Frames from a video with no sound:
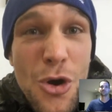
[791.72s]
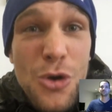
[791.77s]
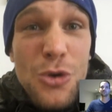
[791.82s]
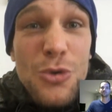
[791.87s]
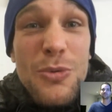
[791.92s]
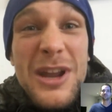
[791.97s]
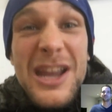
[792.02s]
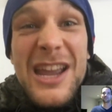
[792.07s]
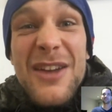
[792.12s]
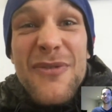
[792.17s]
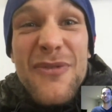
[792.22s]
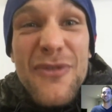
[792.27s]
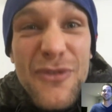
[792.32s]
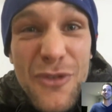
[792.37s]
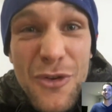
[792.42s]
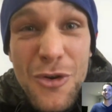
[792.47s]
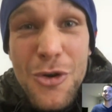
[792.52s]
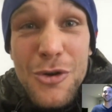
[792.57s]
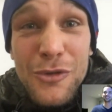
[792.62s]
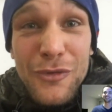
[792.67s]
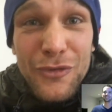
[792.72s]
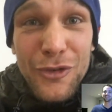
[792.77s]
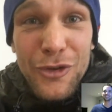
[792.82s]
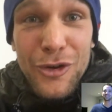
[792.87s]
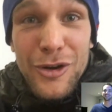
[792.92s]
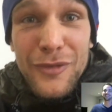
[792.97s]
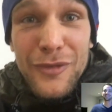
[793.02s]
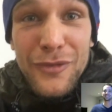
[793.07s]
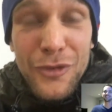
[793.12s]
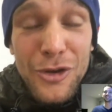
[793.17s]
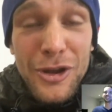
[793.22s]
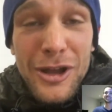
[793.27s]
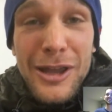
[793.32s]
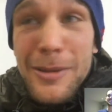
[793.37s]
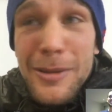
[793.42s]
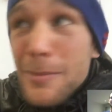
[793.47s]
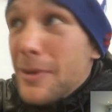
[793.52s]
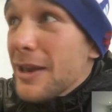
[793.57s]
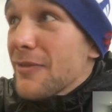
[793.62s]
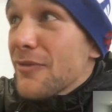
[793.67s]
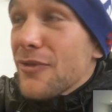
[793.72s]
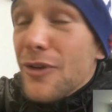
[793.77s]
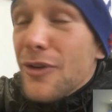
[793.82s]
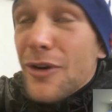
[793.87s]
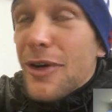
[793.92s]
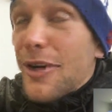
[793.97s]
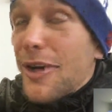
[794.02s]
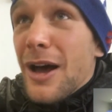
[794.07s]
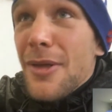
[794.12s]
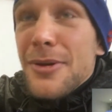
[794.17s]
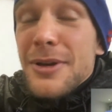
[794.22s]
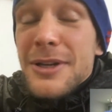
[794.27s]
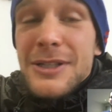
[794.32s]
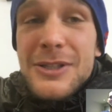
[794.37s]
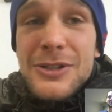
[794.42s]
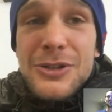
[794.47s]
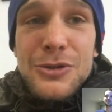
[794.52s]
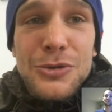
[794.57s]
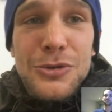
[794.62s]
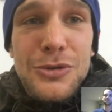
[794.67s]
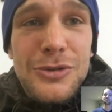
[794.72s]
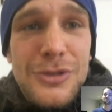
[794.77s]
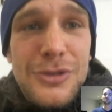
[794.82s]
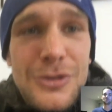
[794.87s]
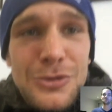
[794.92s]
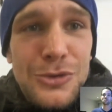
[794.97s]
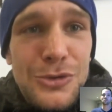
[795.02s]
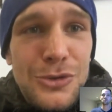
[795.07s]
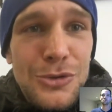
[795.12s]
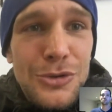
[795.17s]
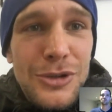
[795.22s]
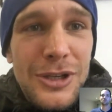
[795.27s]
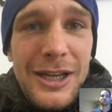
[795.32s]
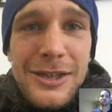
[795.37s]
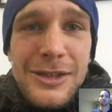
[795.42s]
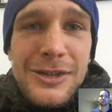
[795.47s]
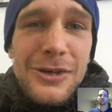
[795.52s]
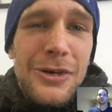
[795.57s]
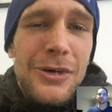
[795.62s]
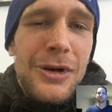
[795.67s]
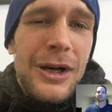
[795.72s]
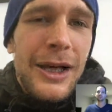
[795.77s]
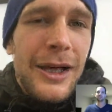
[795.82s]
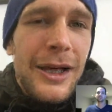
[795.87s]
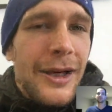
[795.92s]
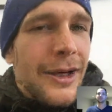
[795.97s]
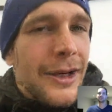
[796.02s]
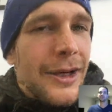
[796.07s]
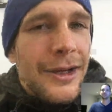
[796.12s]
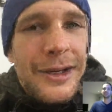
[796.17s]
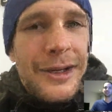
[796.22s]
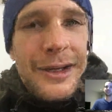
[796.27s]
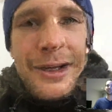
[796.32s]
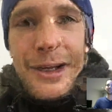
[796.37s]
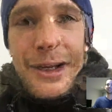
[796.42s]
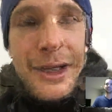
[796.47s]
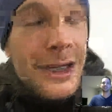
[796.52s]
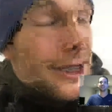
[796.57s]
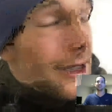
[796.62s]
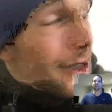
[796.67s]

we give food for him and for others to do that. So you